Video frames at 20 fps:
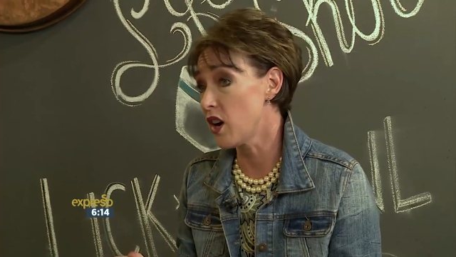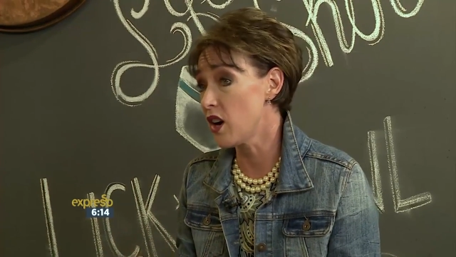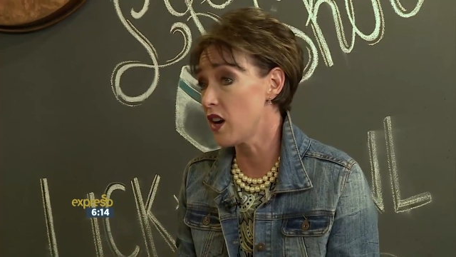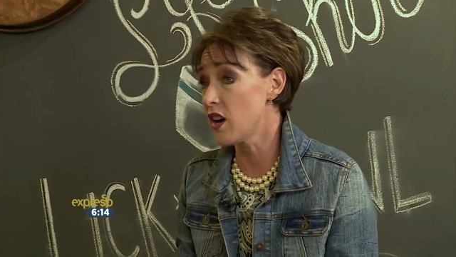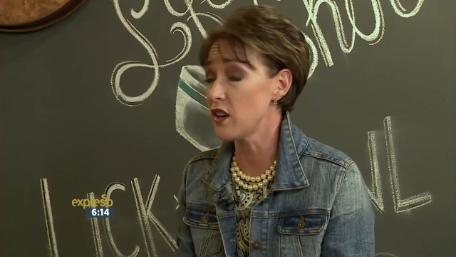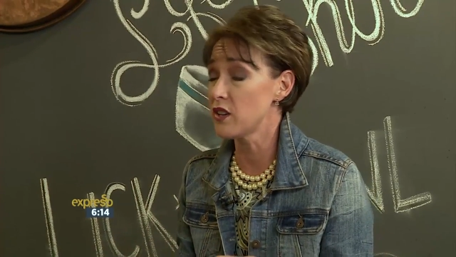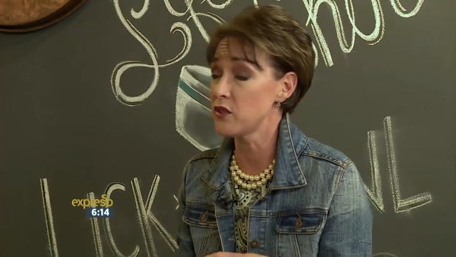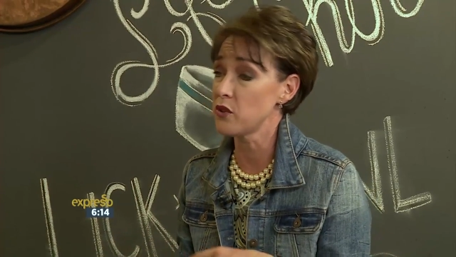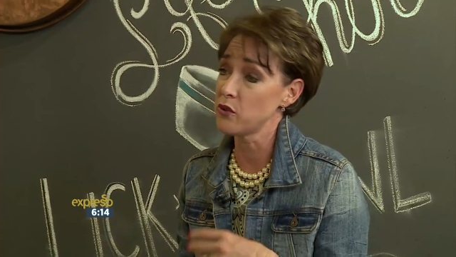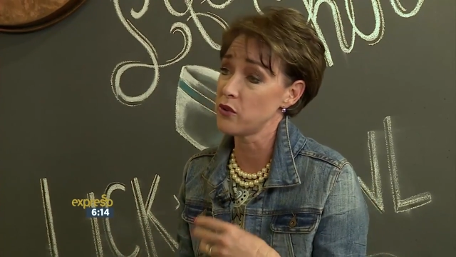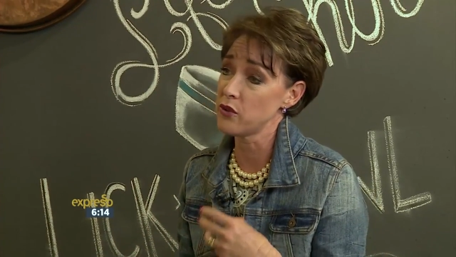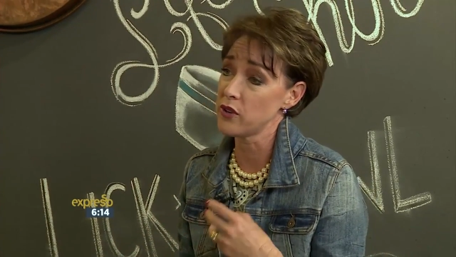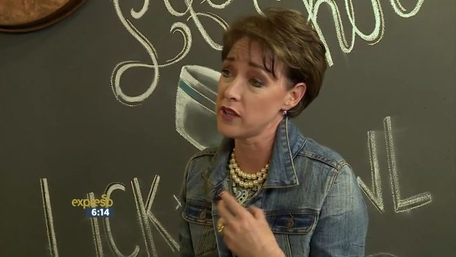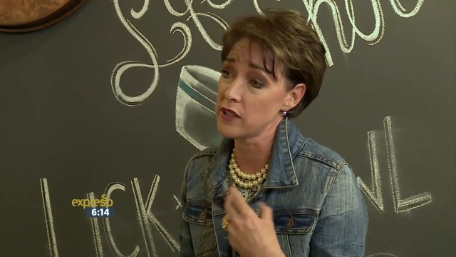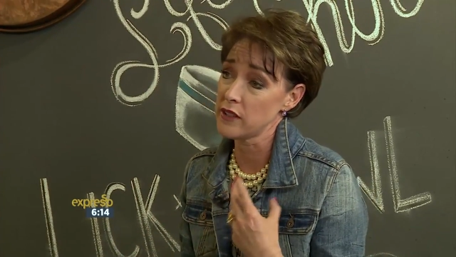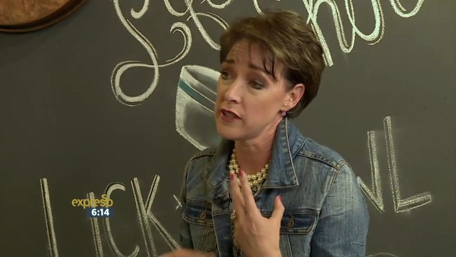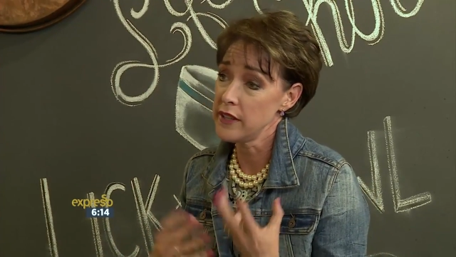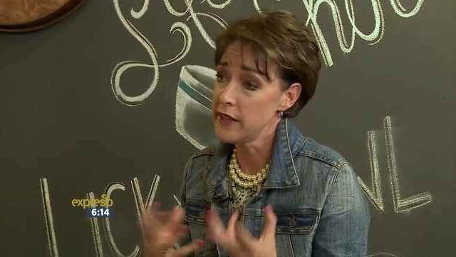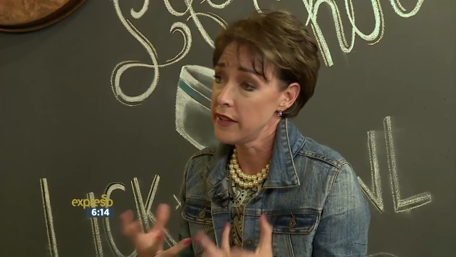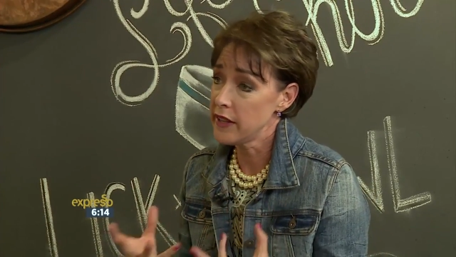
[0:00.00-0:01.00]
a card
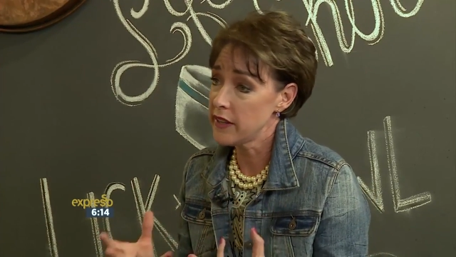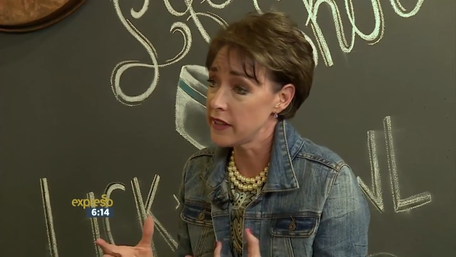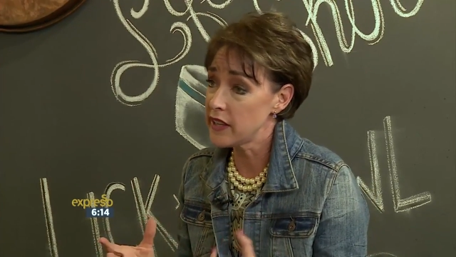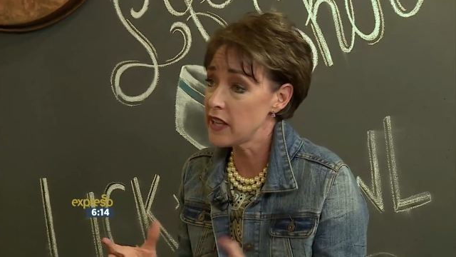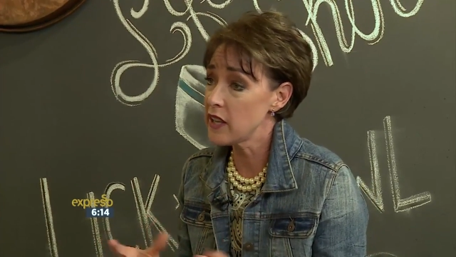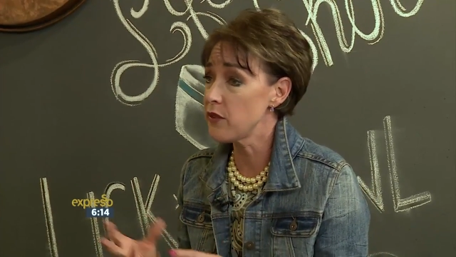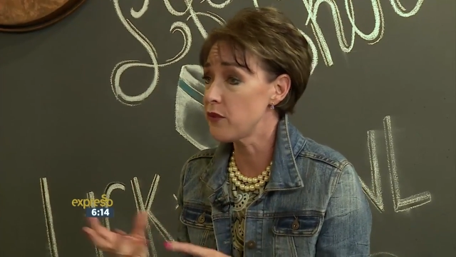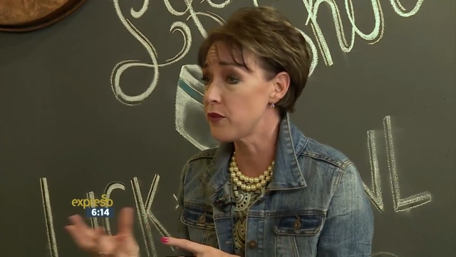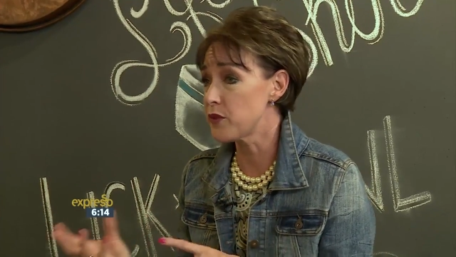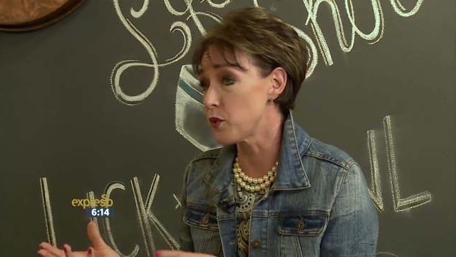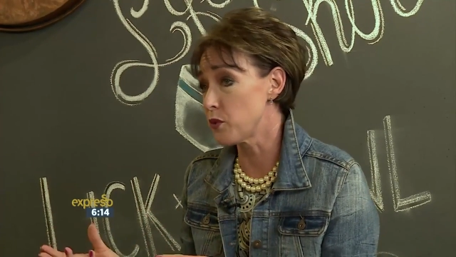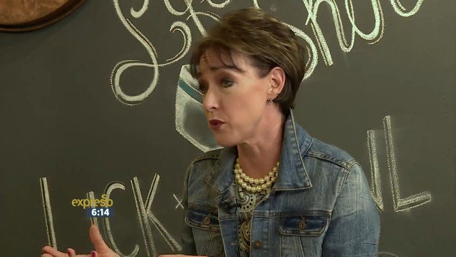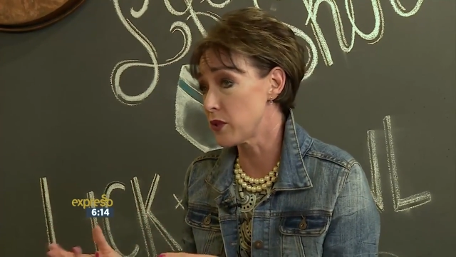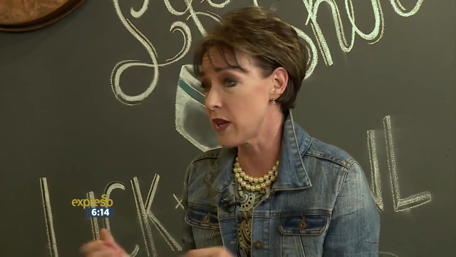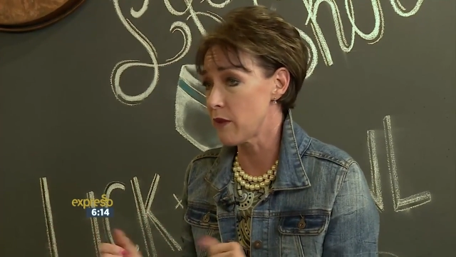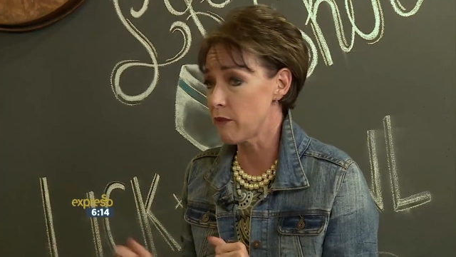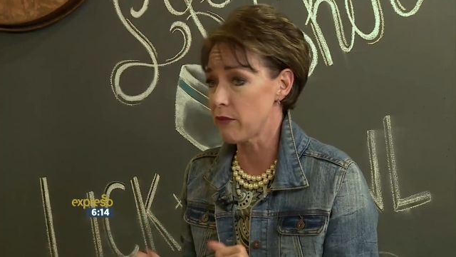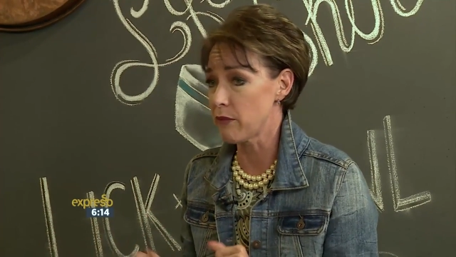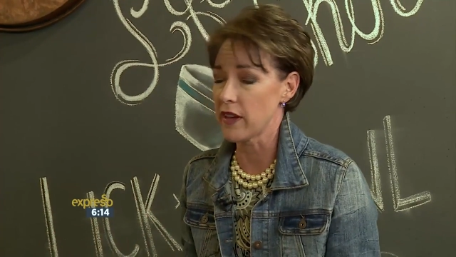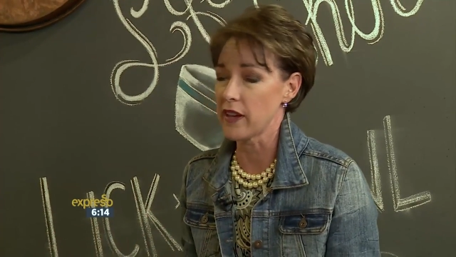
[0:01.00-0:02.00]
or a
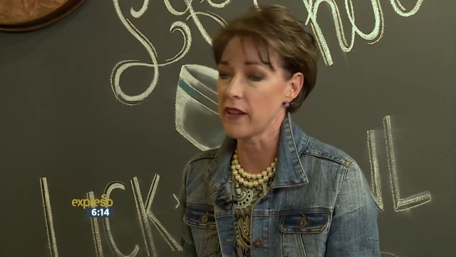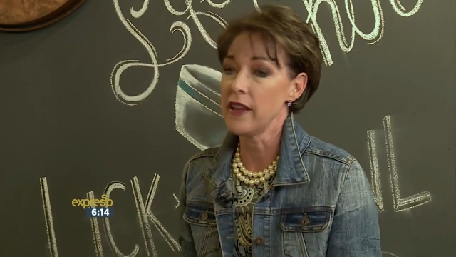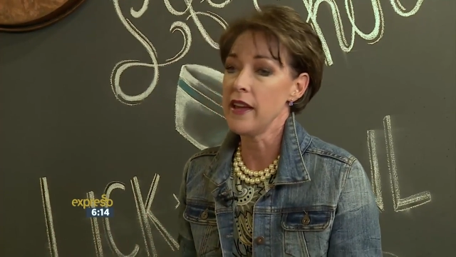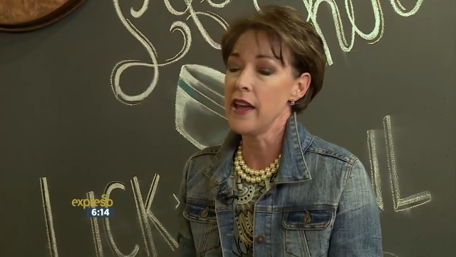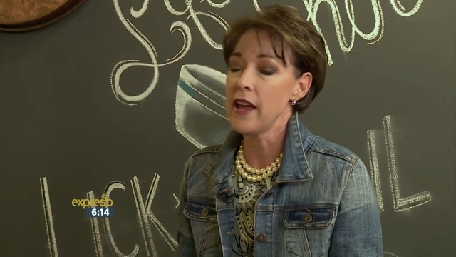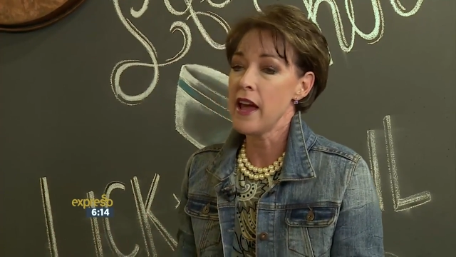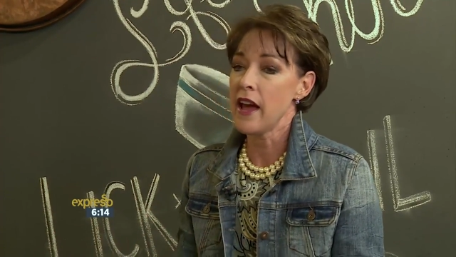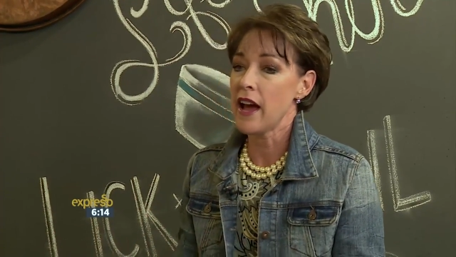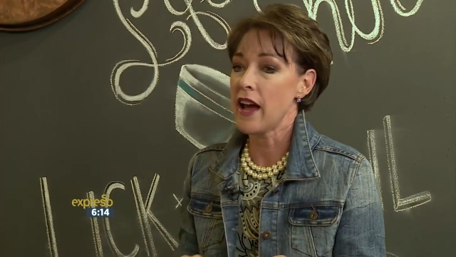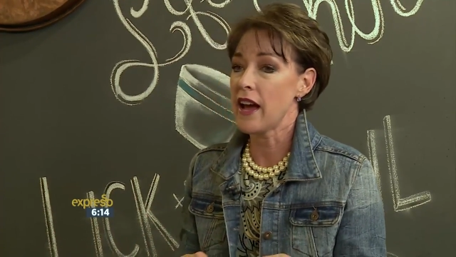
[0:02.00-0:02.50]
gift or something.